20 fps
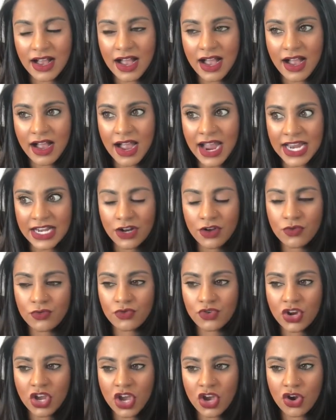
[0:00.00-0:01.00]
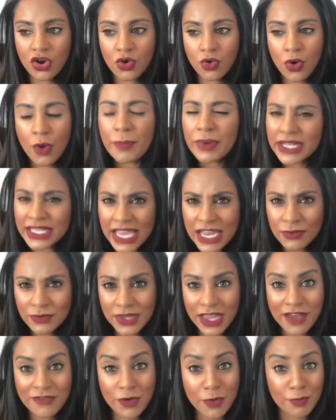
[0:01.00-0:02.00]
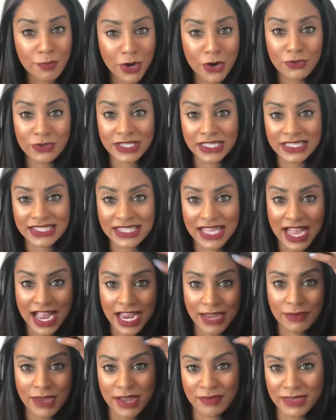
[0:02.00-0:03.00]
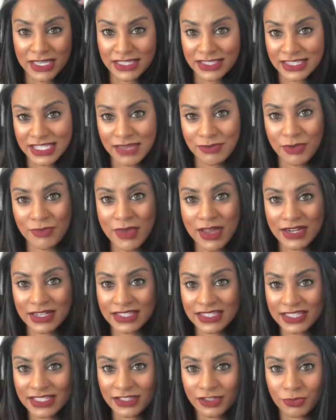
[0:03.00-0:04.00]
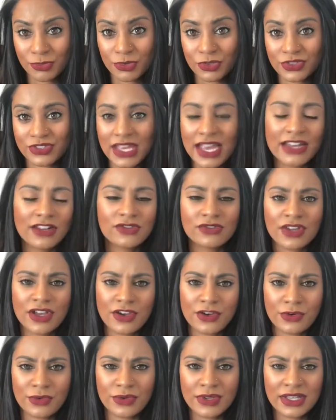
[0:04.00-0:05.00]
I don't know, but again, we have a Bodhi Saib. I mean, same amount of syllables. I don't know.